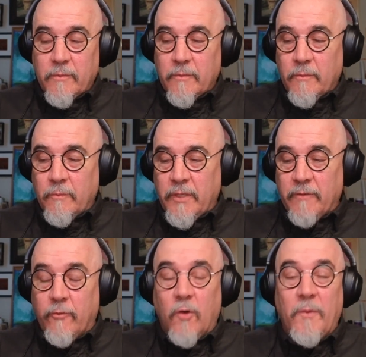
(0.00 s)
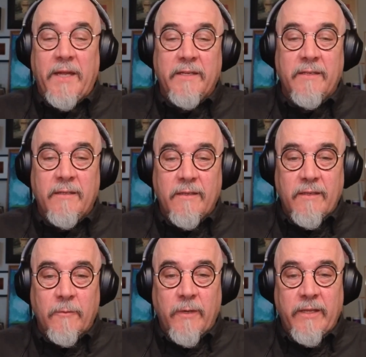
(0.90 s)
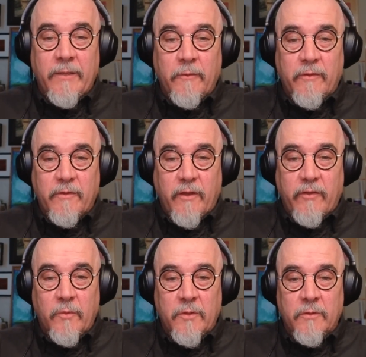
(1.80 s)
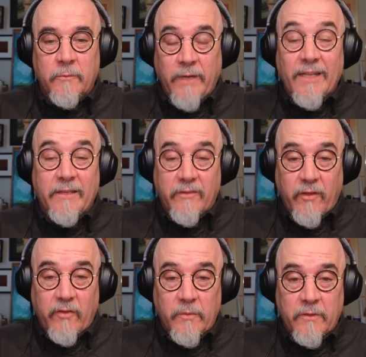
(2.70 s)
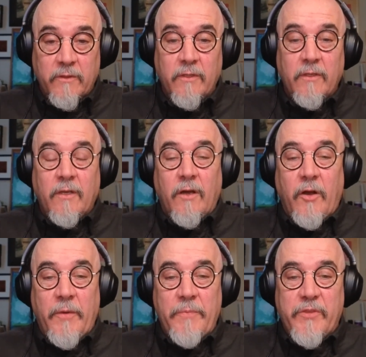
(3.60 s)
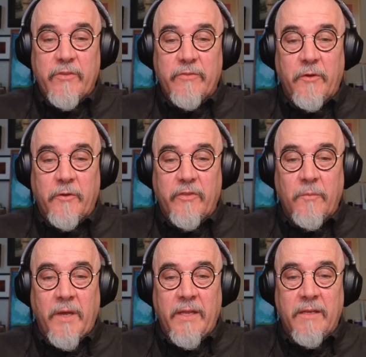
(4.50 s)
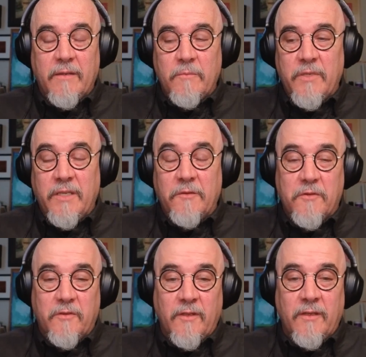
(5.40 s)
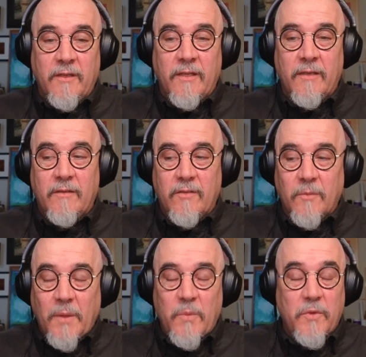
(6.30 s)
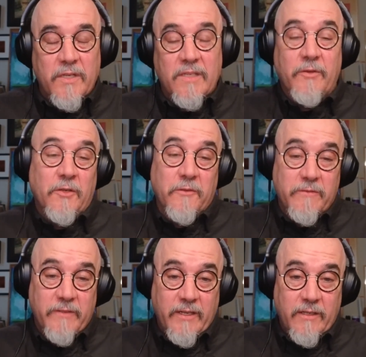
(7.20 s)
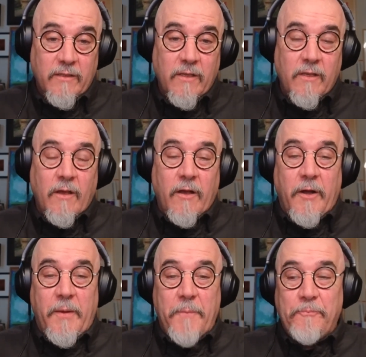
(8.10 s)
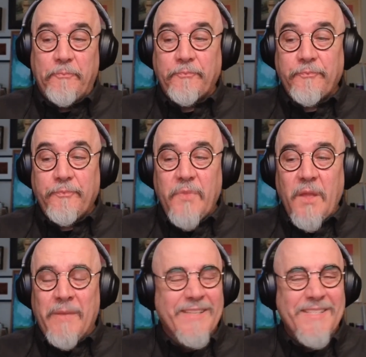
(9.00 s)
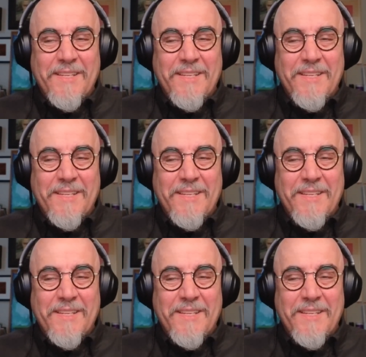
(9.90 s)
being formatted in a way that was readily accessible to folks that might be interested, and sometimes pretty difficult to find. because that's